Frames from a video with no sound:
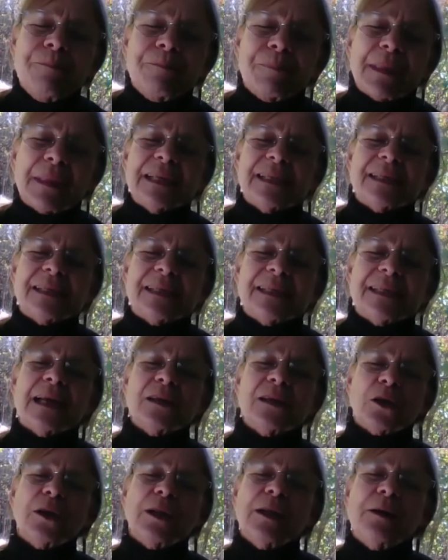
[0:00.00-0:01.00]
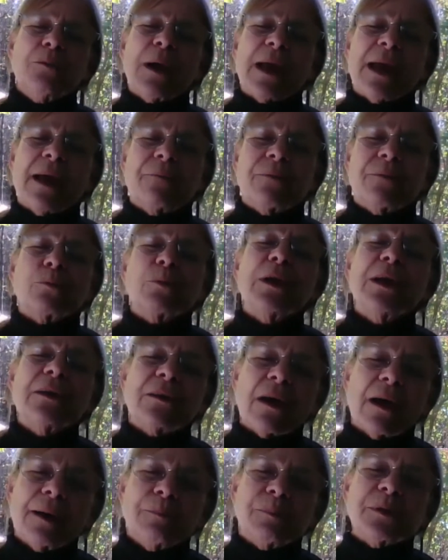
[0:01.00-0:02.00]
essentially we have three
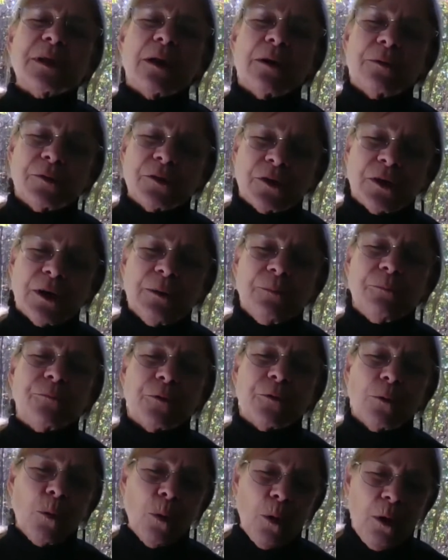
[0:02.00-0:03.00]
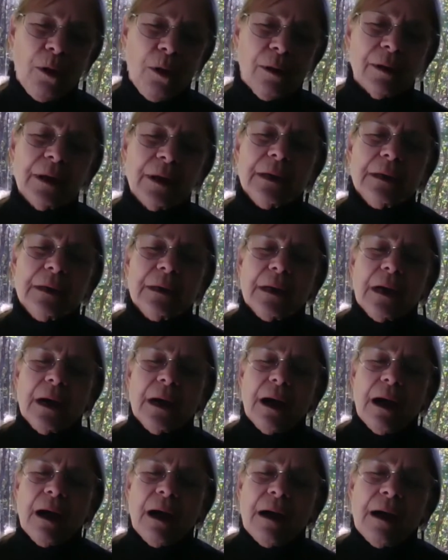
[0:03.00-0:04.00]
types of sheep for wool.
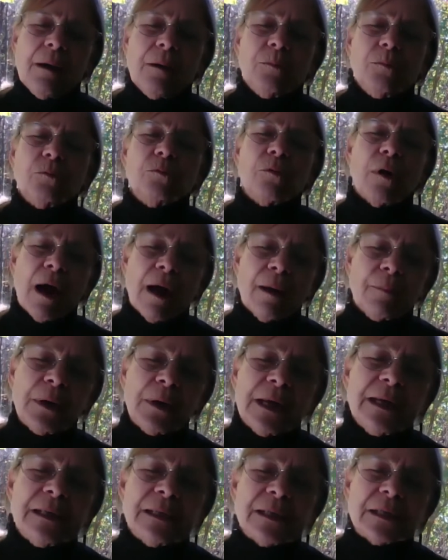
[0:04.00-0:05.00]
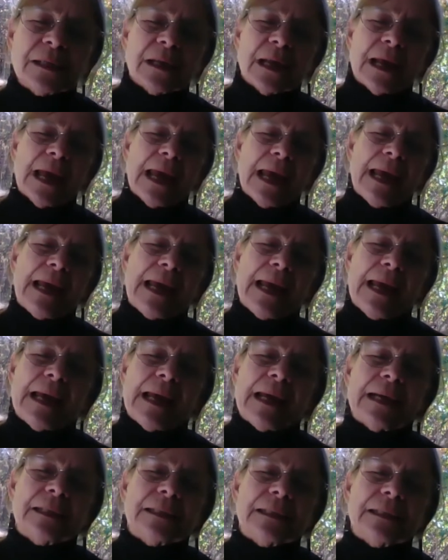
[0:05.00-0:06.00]
Romneys
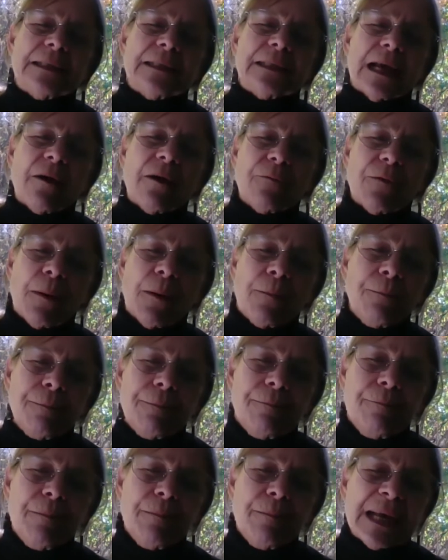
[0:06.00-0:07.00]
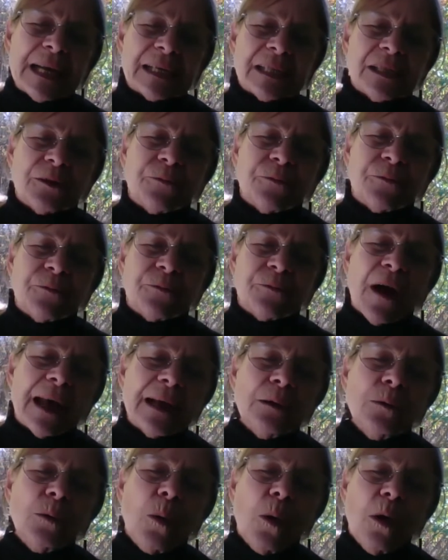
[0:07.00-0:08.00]
and mixed
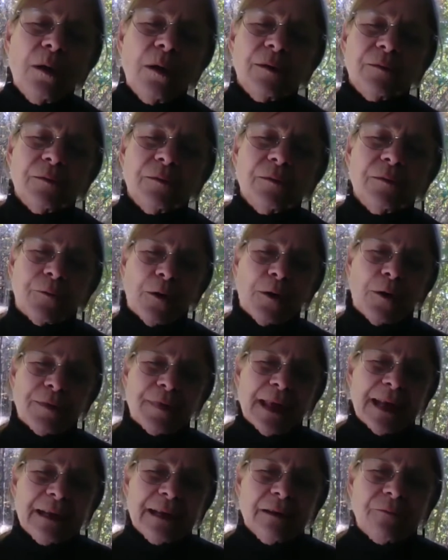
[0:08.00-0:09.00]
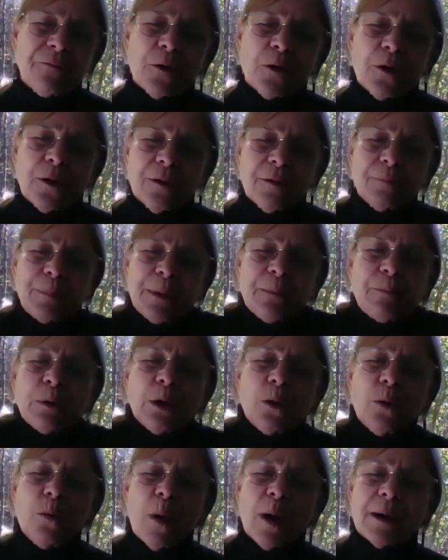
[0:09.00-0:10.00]
fine wool for people who
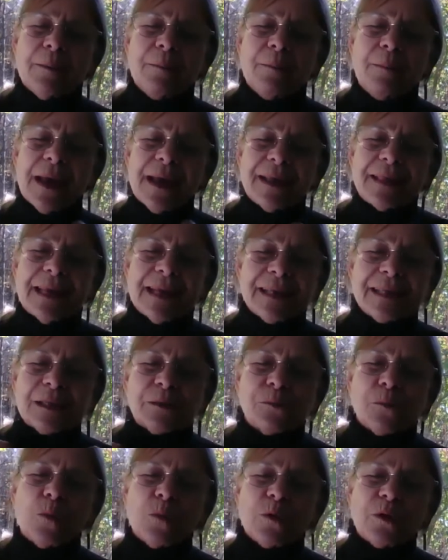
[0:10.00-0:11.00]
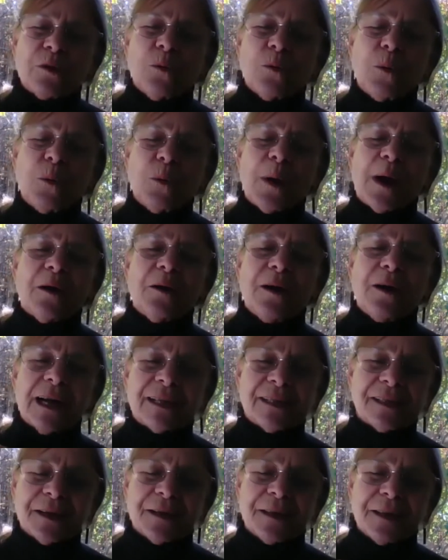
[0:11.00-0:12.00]
wanna make things to wear next
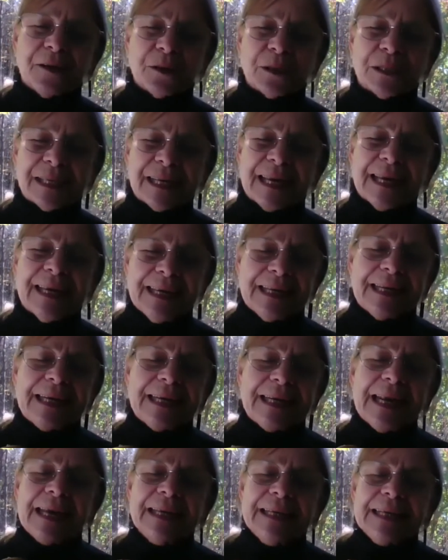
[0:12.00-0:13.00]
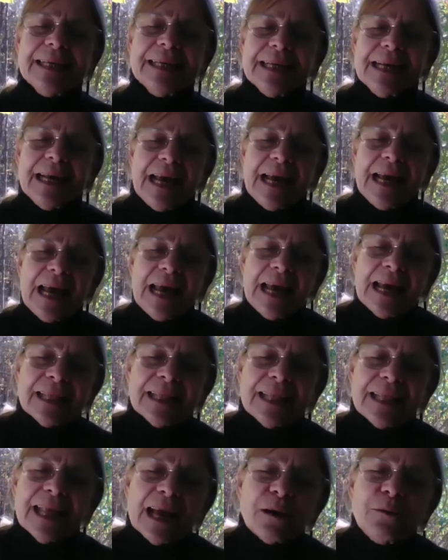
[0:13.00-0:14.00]
to their skin. Mm-hmm. And
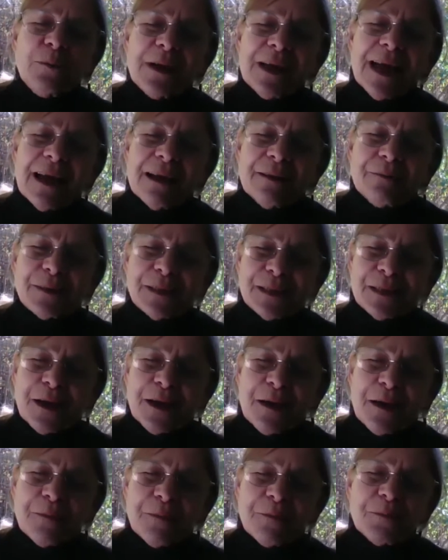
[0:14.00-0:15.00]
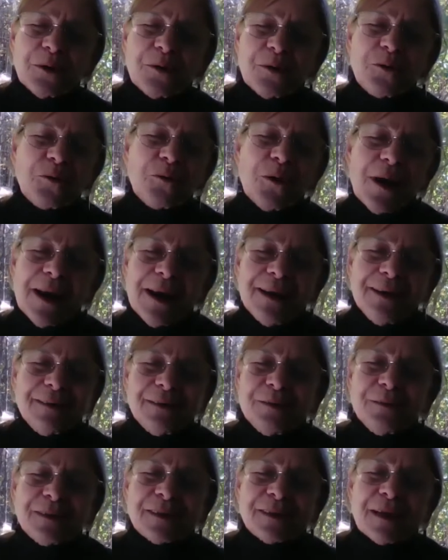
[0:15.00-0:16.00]
then we have some great
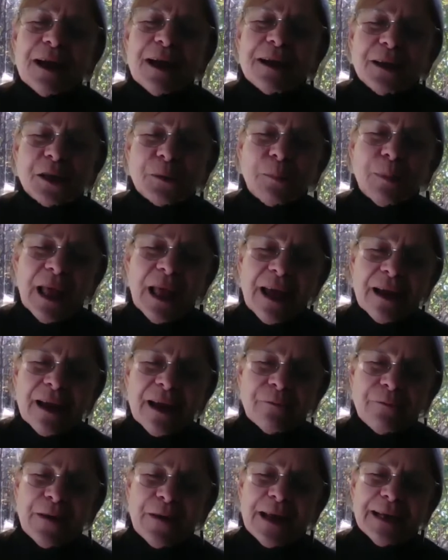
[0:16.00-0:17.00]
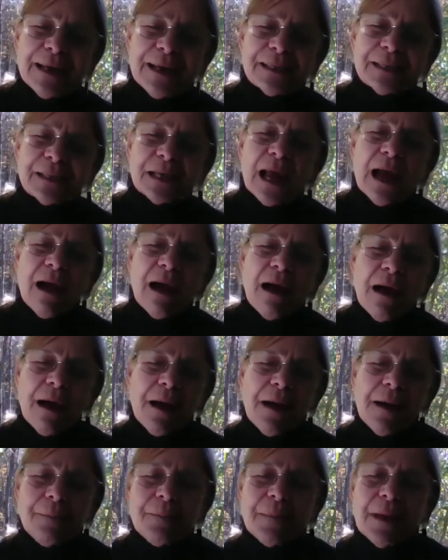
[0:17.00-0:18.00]
Scottish blackface
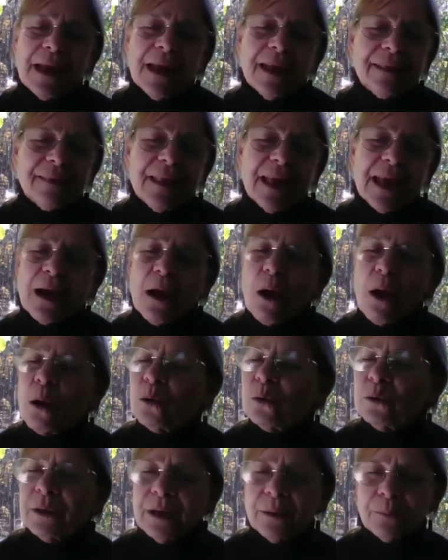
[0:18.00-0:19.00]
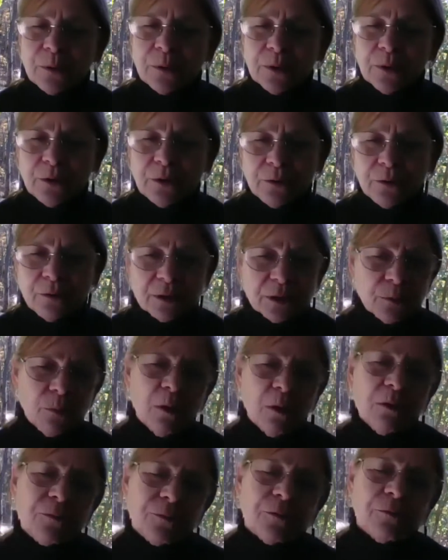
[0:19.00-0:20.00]
and they only produce
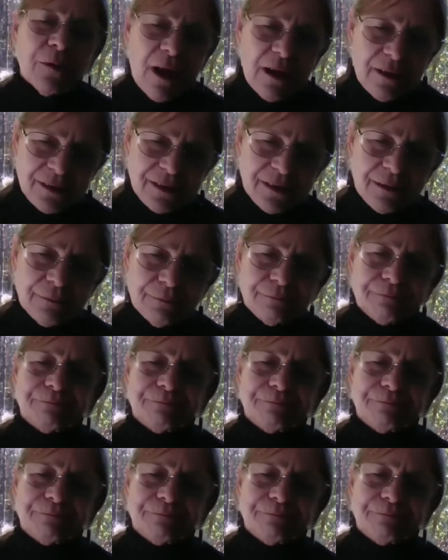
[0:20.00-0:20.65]
wool for rugs.